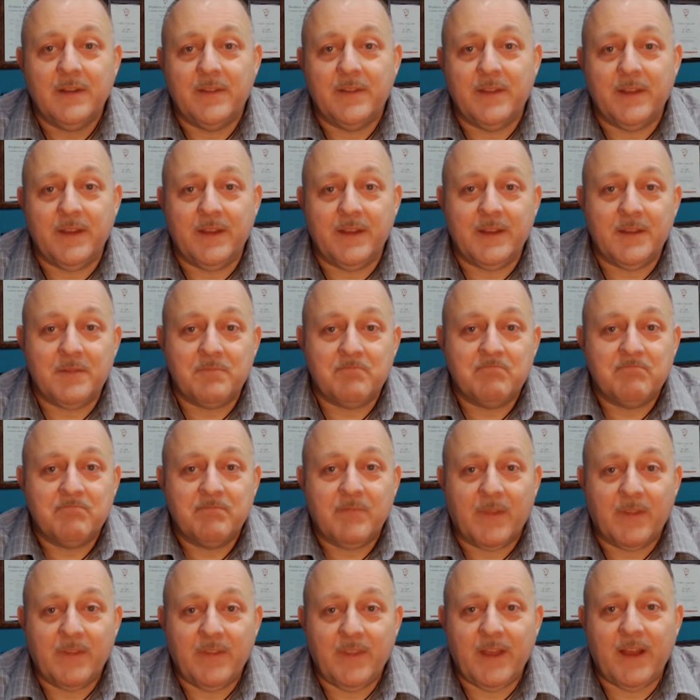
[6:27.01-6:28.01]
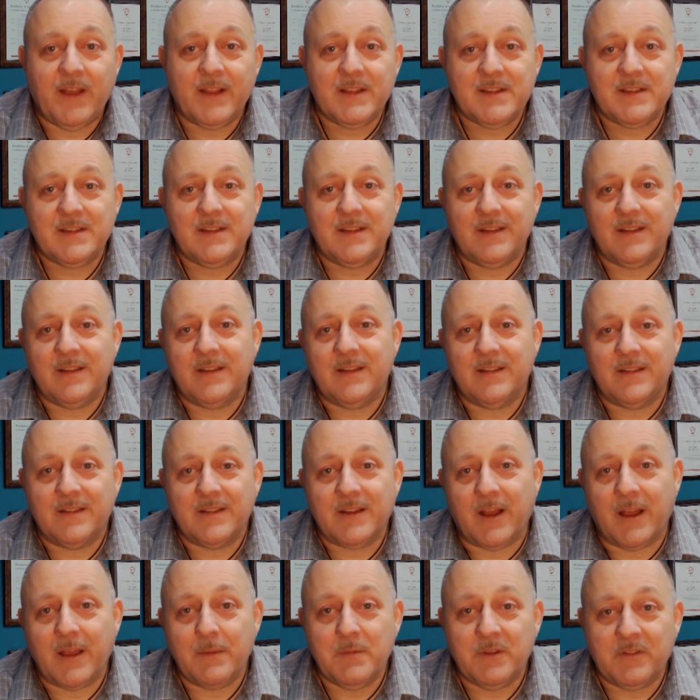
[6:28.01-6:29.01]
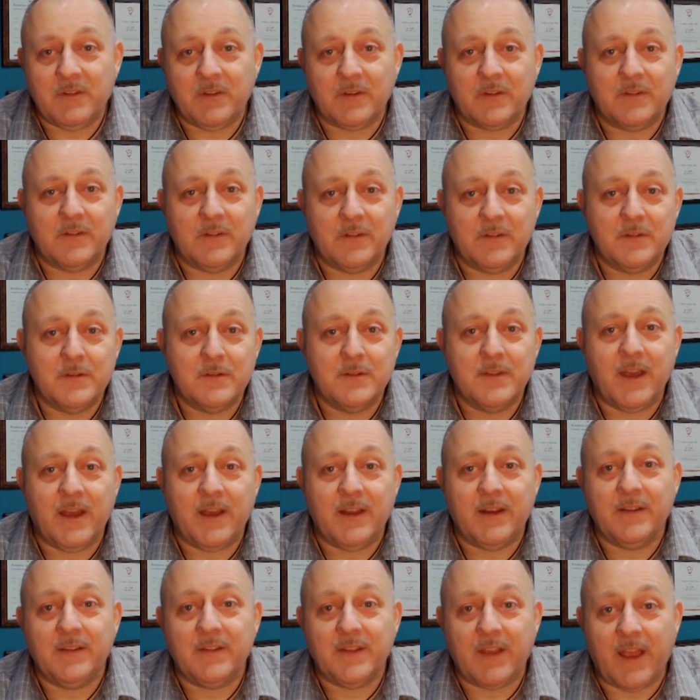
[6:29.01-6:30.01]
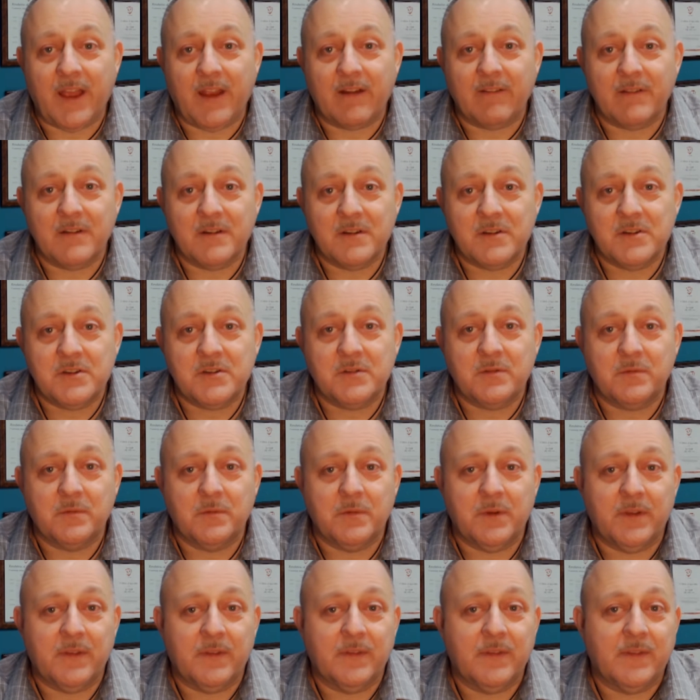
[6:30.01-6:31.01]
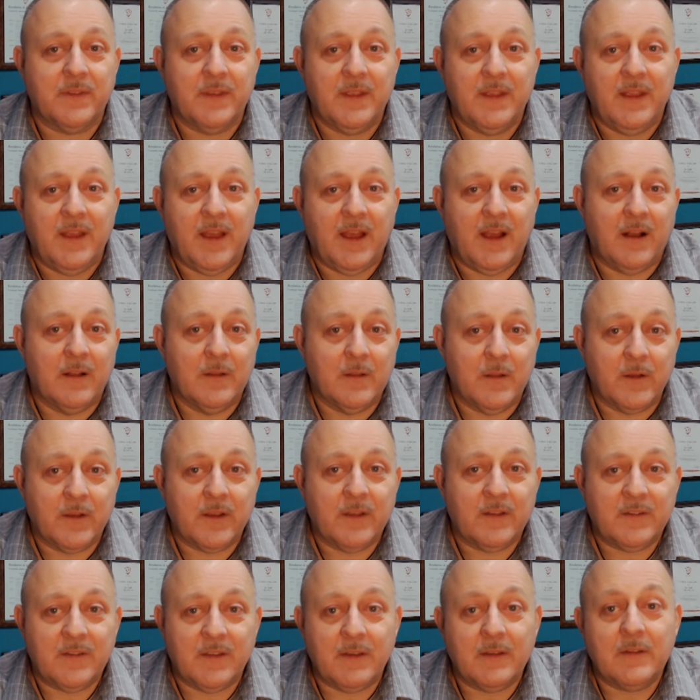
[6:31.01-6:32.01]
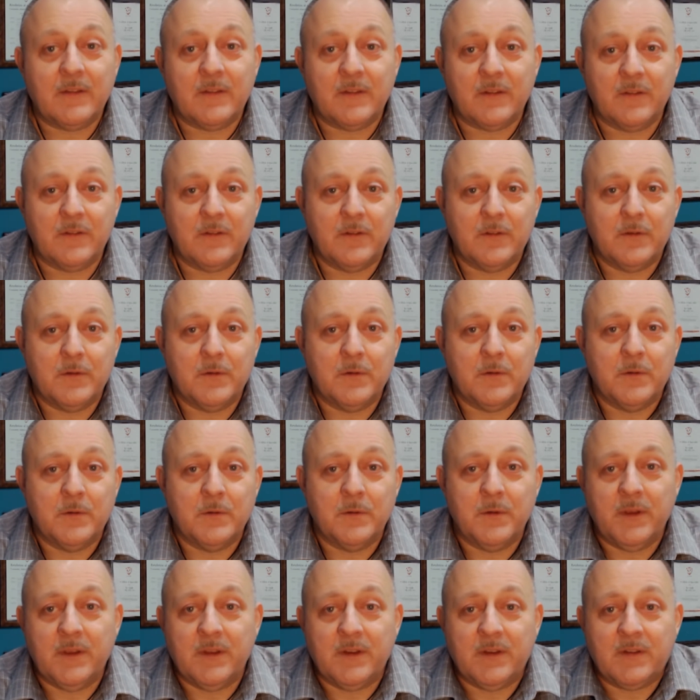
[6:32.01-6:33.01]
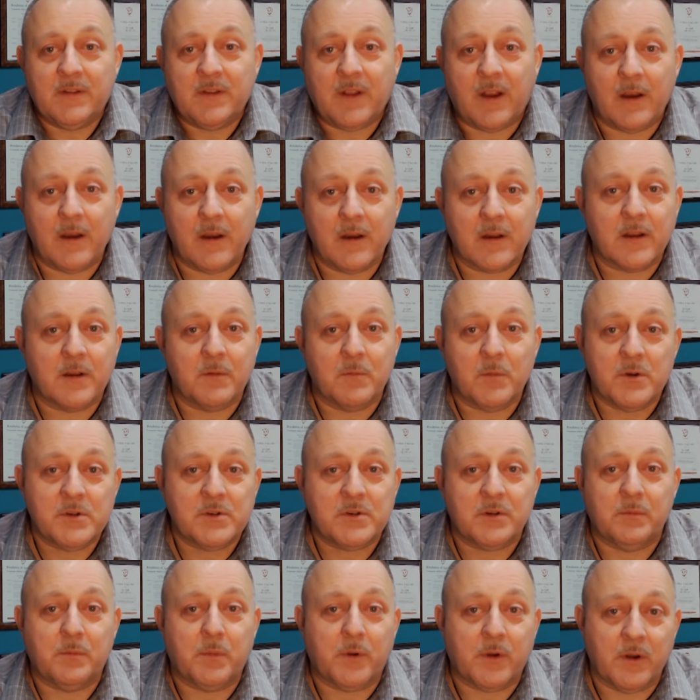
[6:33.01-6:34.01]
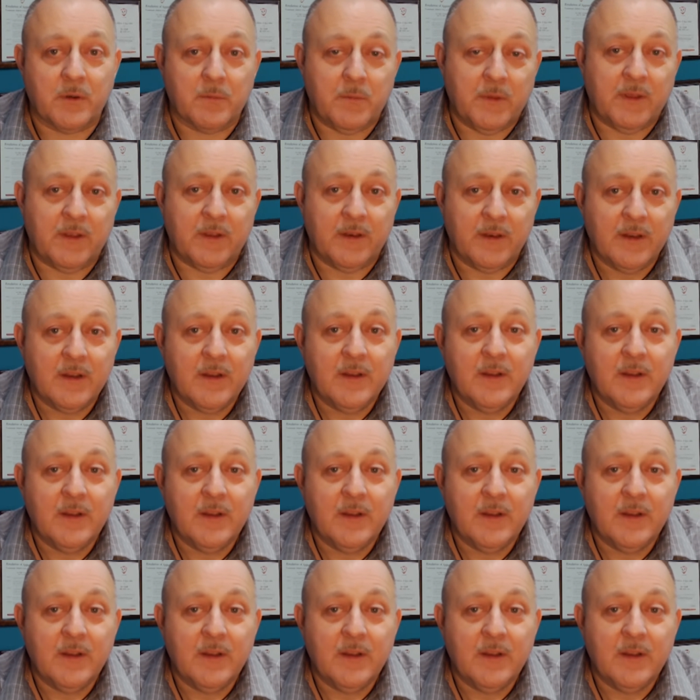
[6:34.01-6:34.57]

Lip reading: then that time it took to do that is averaged with how long it takes to do an entire commercial permit.